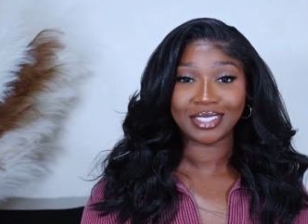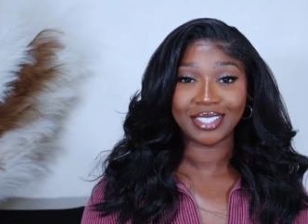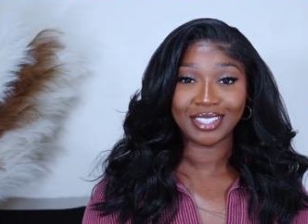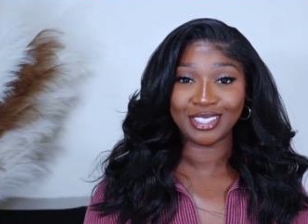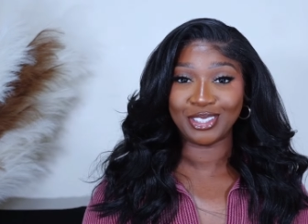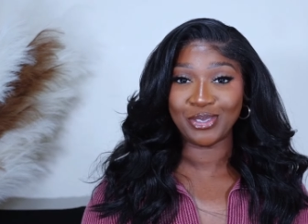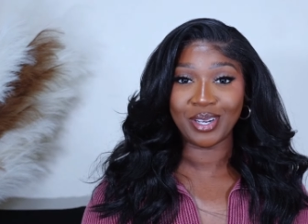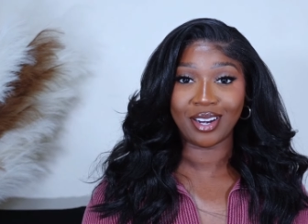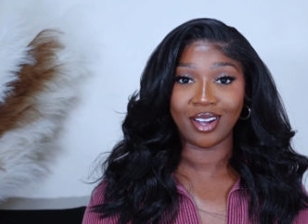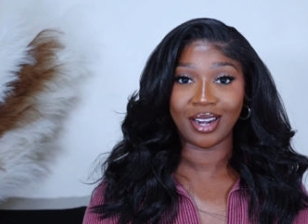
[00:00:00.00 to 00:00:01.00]
slid this
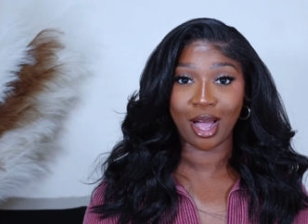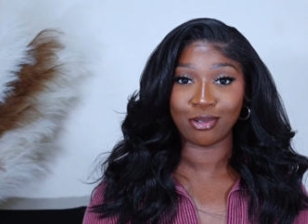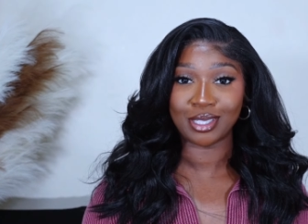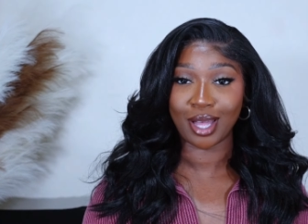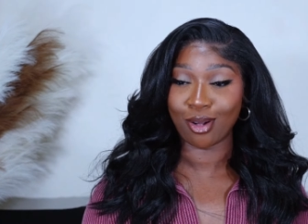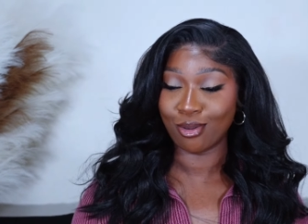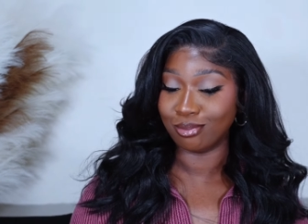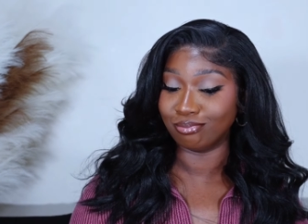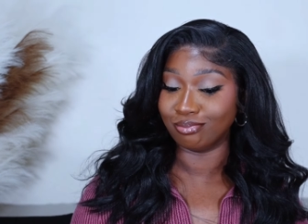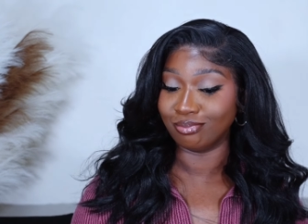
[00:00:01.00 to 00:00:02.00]
unit on, I was just like,
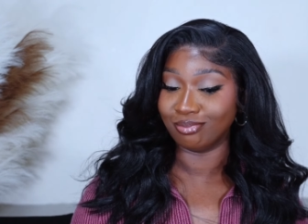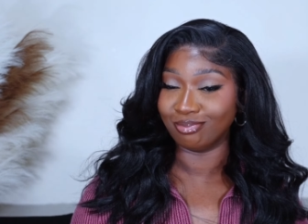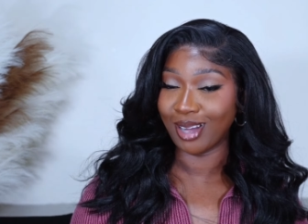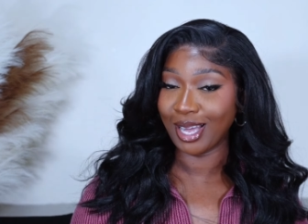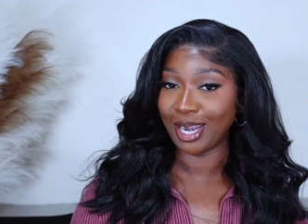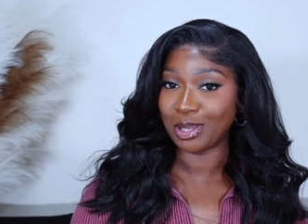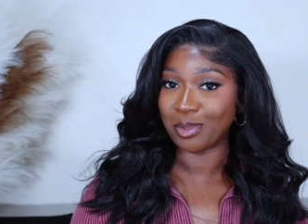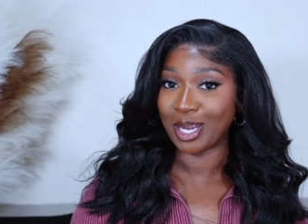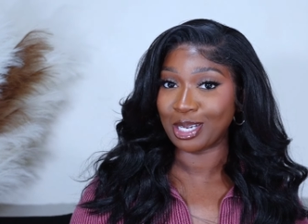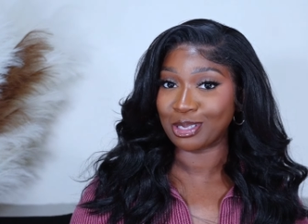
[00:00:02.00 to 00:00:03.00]
ooh I got a
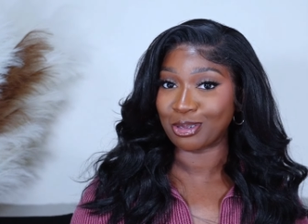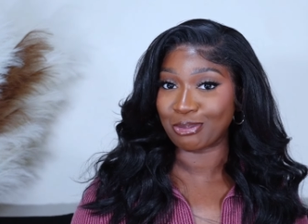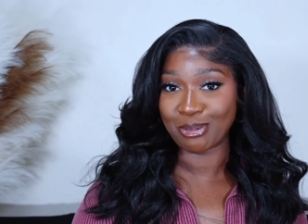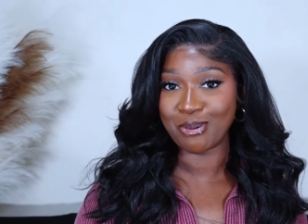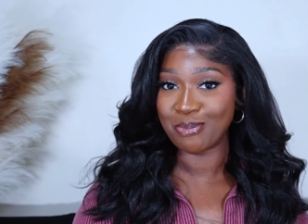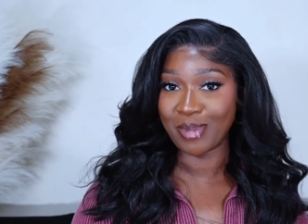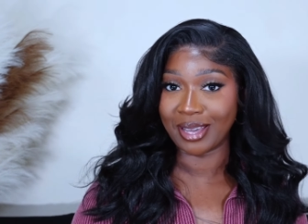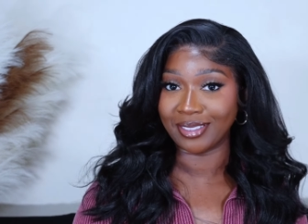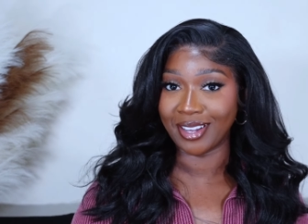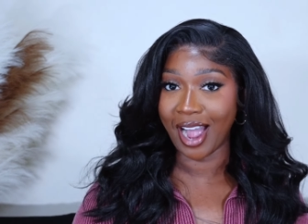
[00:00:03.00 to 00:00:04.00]
little bit extra room
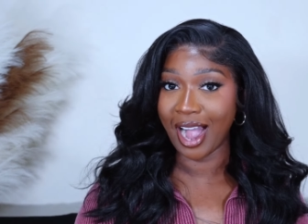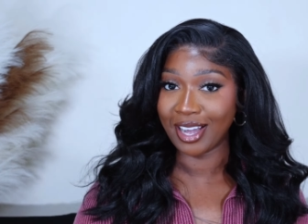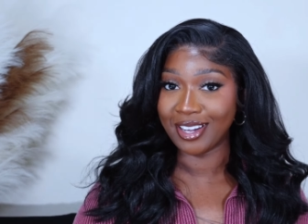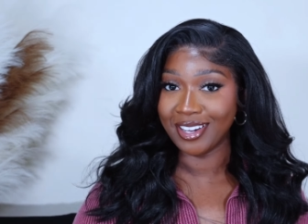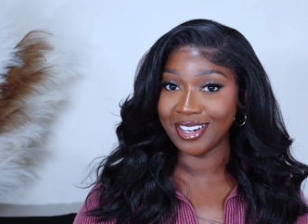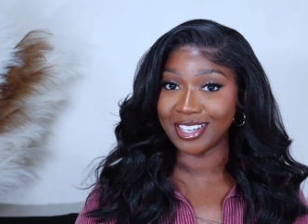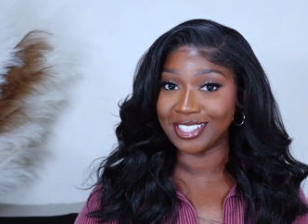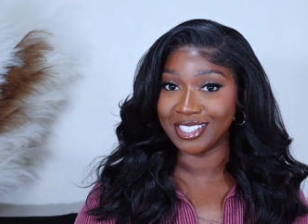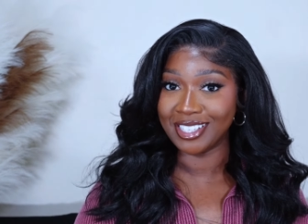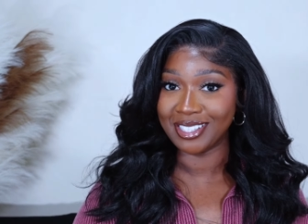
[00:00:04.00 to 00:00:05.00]
back there. I could
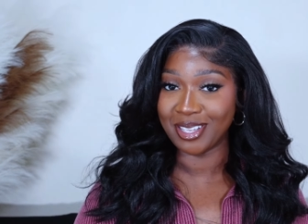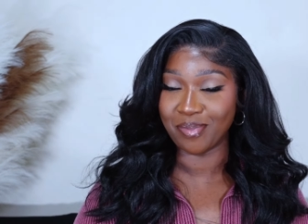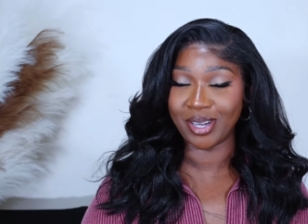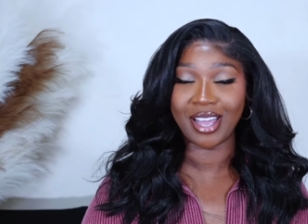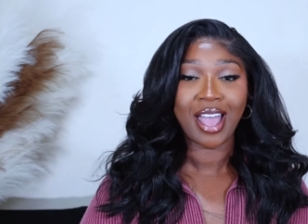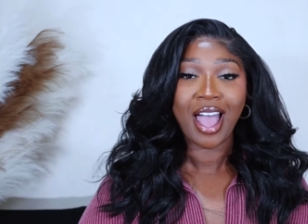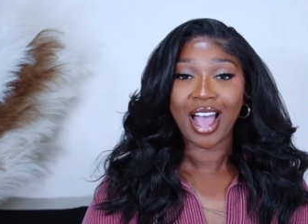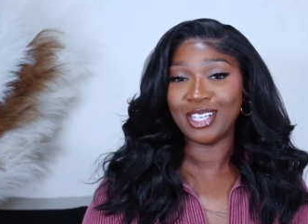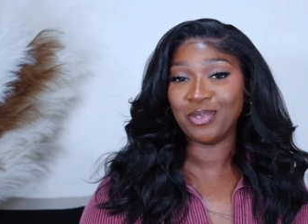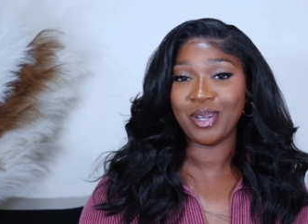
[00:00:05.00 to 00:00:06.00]
adjust it, but
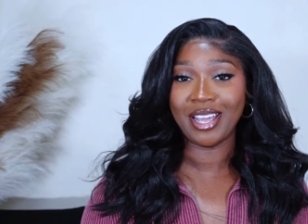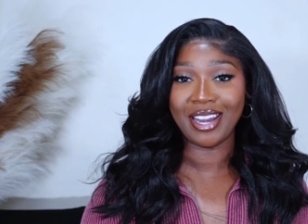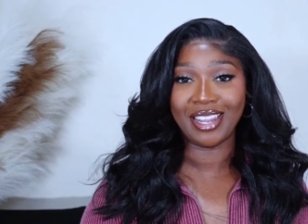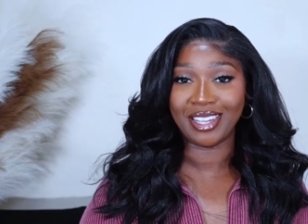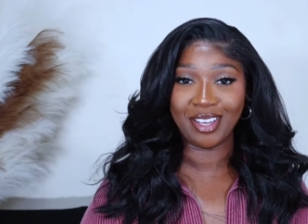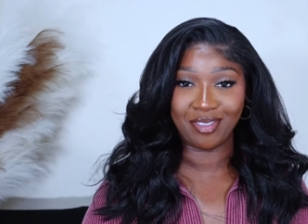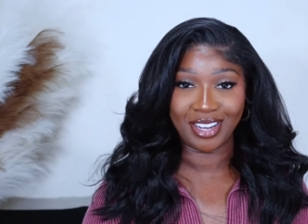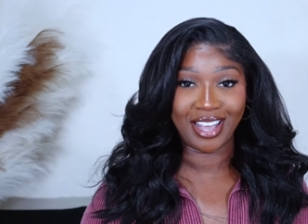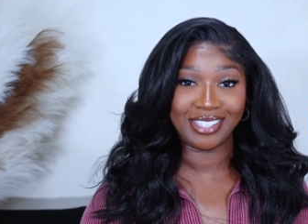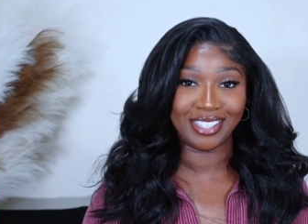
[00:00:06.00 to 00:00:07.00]
I just went ahead and left
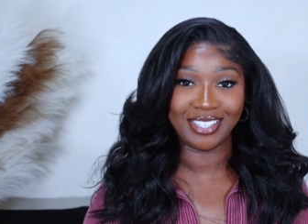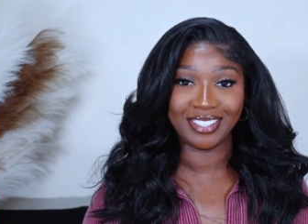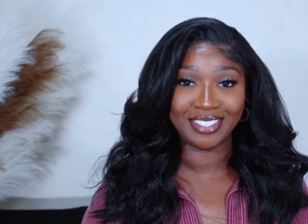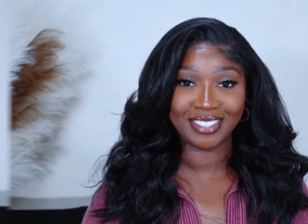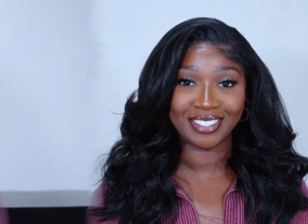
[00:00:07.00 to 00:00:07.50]
it as is.